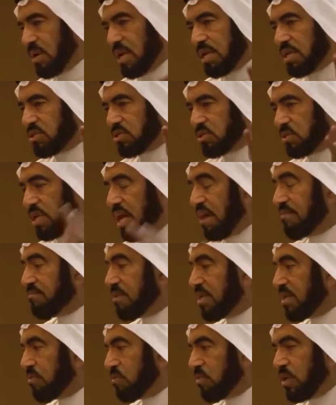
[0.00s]
while it should
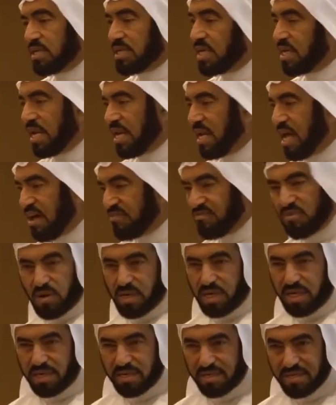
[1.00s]
have been 1 year and a
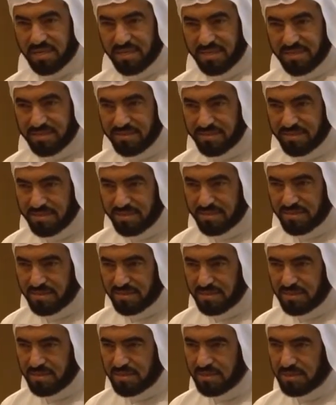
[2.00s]
half only.
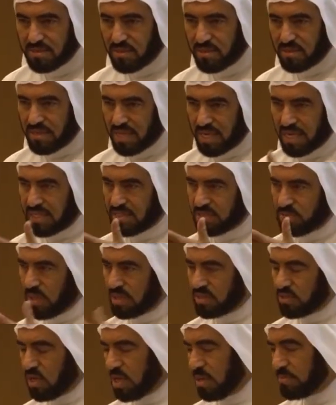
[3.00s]
So the
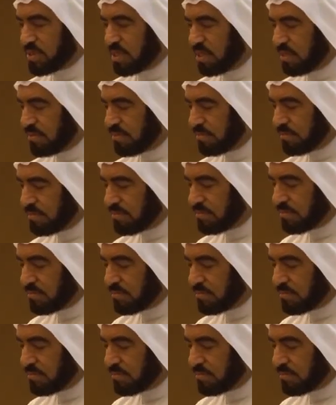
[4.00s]
rest was corruption.